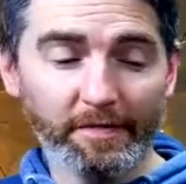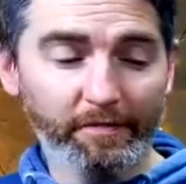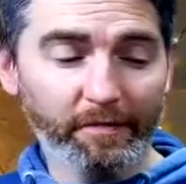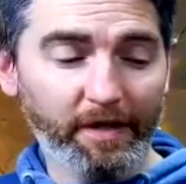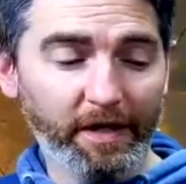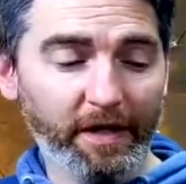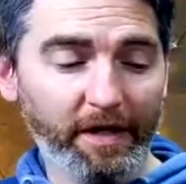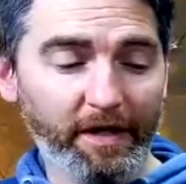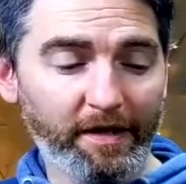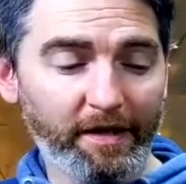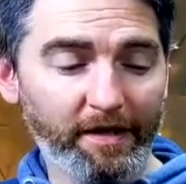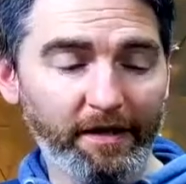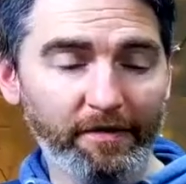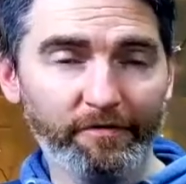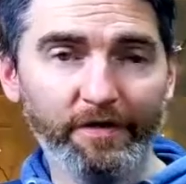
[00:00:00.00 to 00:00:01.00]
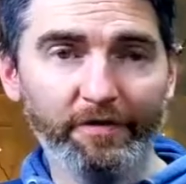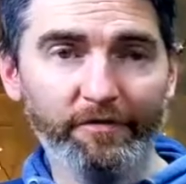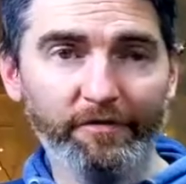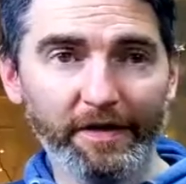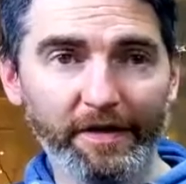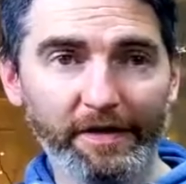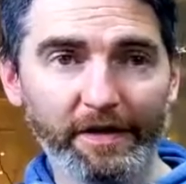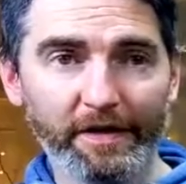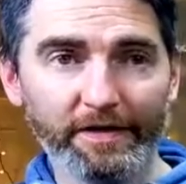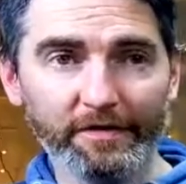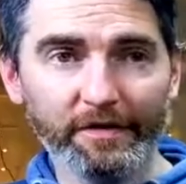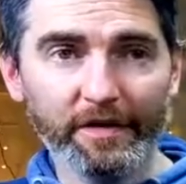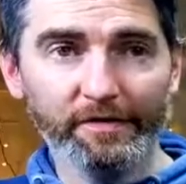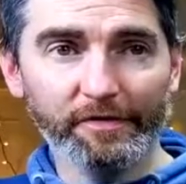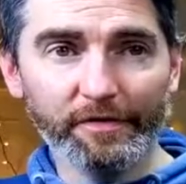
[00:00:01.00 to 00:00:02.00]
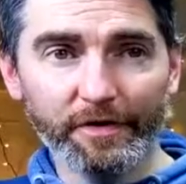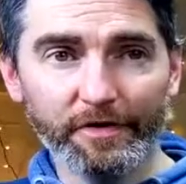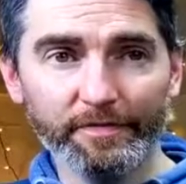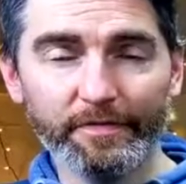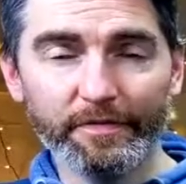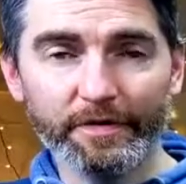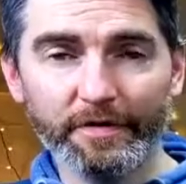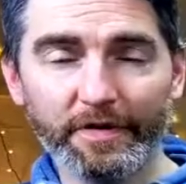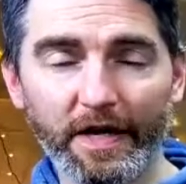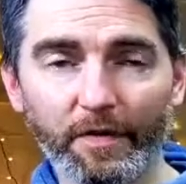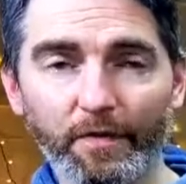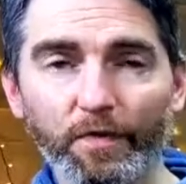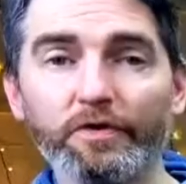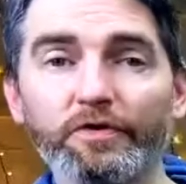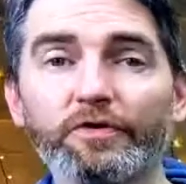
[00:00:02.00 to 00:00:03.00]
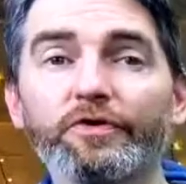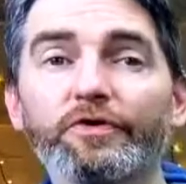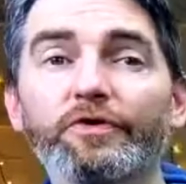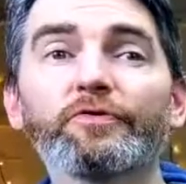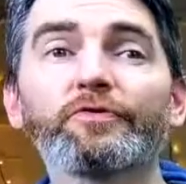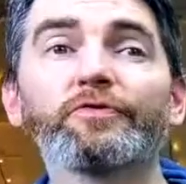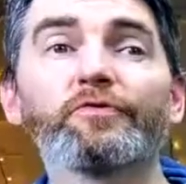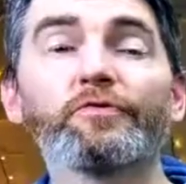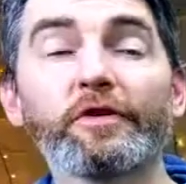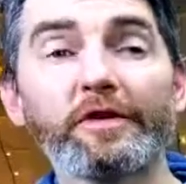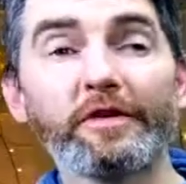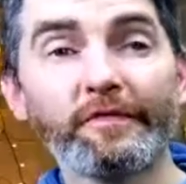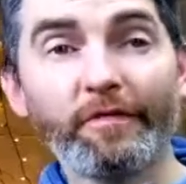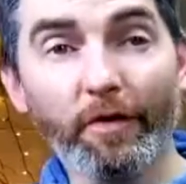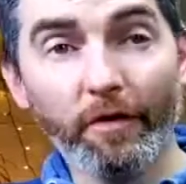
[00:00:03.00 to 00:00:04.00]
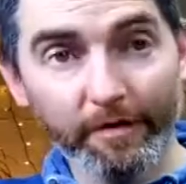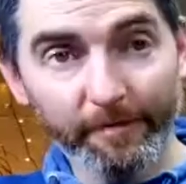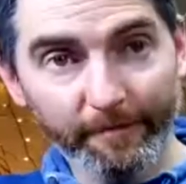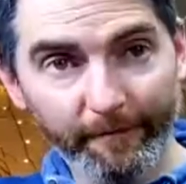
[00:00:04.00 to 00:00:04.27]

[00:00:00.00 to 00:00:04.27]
But if you feel like you can do the whole strum, do that. 1, 2, 3, 4.